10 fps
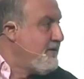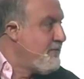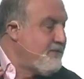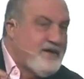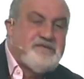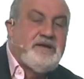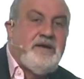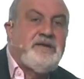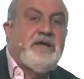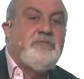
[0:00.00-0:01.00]
without skin
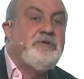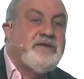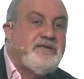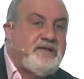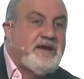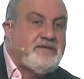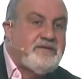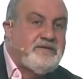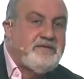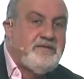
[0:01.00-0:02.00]
in the game. You can detect
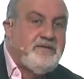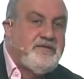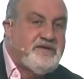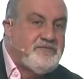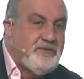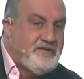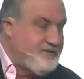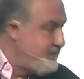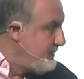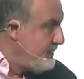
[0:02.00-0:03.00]
it. That's
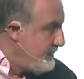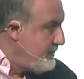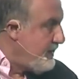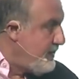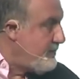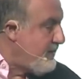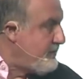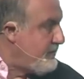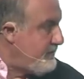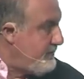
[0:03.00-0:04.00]
what's unpopular.